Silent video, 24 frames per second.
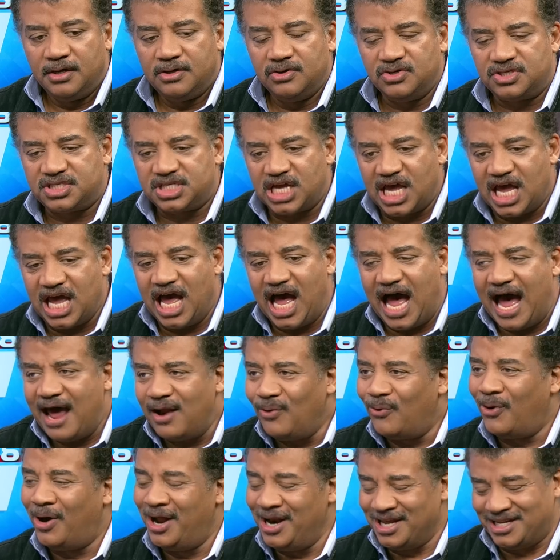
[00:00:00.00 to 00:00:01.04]
who say, I don't
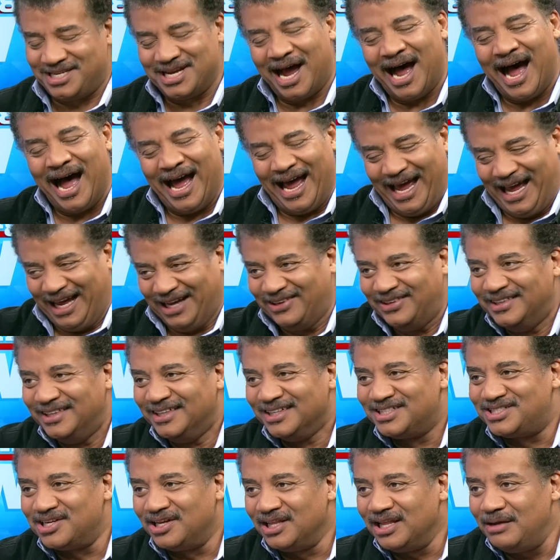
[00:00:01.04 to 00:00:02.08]
want to die,
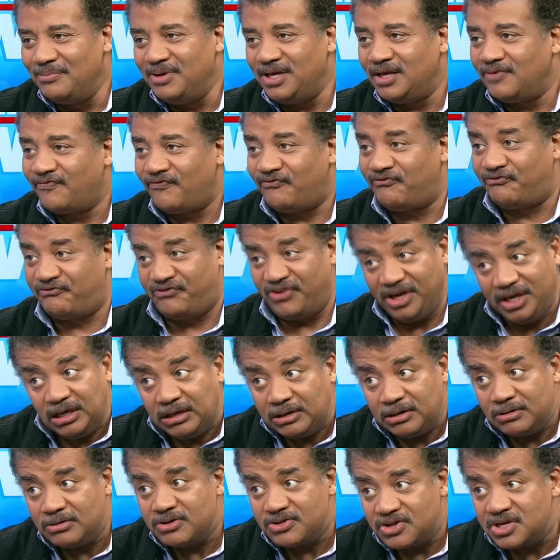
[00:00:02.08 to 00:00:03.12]
so let me
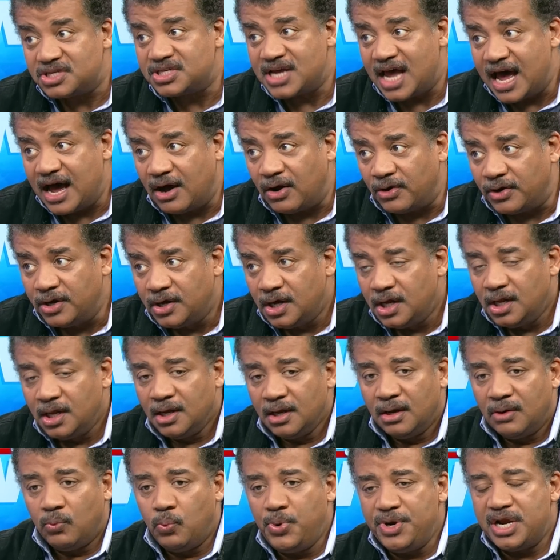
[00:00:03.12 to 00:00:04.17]
figure this out.
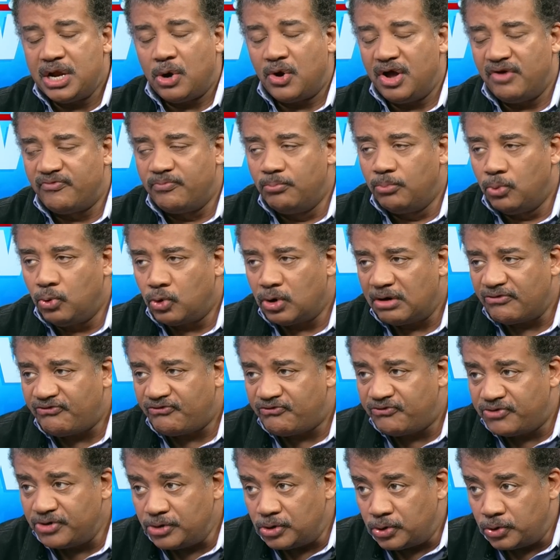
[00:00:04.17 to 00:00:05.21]
We now have more
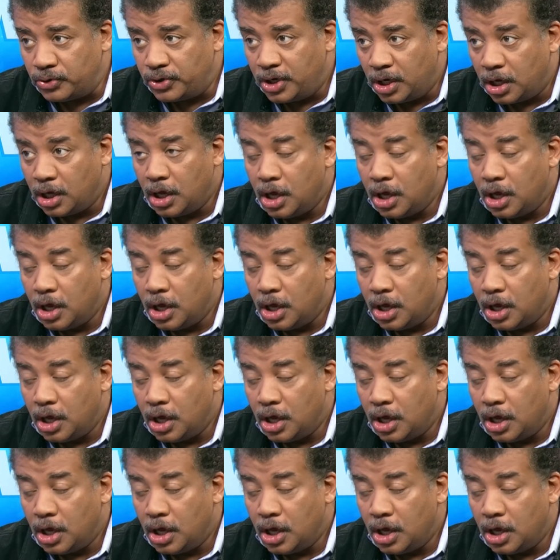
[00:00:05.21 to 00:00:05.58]
food